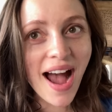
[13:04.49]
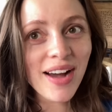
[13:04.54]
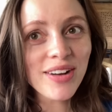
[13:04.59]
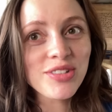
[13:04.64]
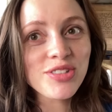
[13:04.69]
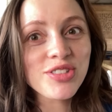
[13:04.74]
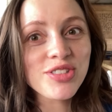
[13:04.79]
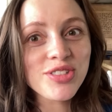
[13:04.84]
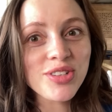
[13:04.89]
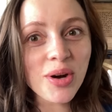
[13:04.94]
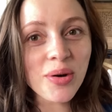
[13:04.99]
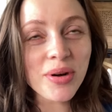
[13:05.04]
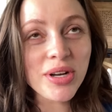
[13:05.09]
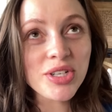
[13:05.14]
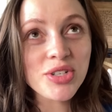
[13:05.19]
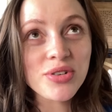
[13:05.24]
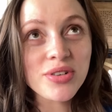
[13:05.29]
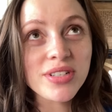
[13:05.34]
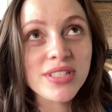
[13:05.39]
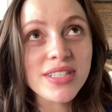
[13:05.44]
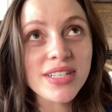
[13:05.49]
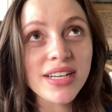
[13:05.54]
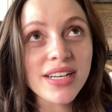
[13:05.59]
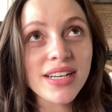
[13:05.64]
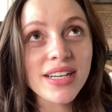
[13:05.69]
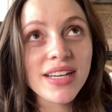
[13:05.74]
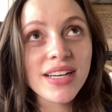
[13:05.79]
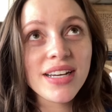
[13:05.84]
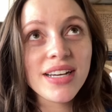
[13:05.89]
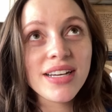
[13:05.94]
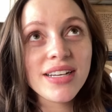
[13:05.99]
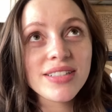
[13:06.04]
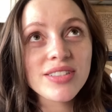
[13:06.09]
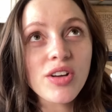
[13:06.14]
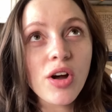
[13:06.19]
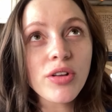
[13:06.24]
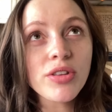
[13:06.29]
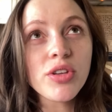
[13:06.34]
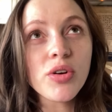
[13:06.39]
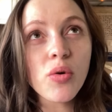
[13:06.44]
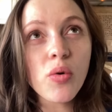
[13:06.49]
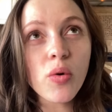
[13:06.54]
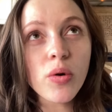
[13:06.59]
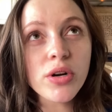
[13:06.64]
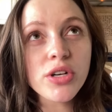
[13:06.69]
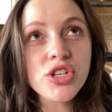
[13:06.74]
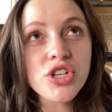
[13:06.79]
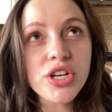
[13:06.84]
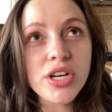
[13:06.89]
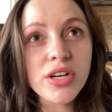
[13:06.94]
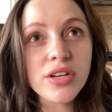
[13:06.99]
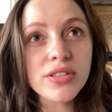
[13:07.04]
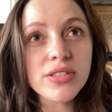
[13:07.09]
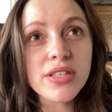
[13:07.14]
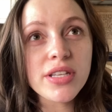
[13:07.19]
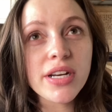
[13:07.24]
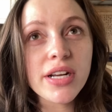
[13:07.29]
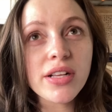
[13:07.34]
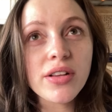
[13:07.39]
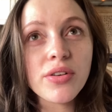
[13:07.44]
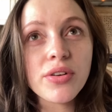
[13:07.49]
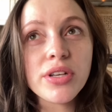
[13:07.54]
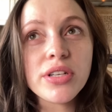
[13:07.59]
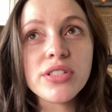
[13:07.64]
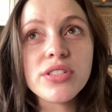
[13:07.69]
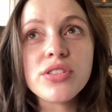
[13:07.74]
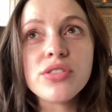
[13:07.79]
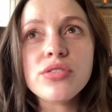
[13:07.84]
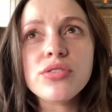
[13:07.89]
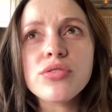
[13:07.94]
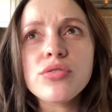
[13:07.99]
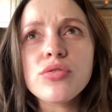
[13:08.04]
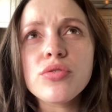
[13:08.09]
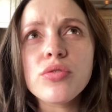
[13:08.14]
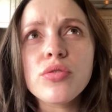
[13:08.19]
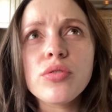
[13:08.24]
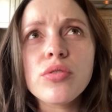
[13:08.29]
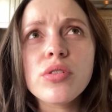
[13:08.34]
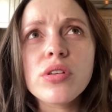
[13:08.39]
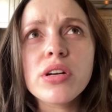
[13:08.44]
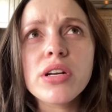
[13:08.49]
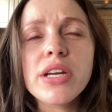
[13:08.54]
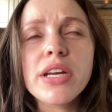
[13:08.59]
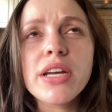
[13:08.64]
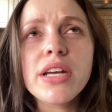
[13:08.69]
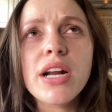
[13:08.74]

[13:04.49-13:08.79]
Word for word: So interesting. It's called The Orange Years, the Nickelodeon story.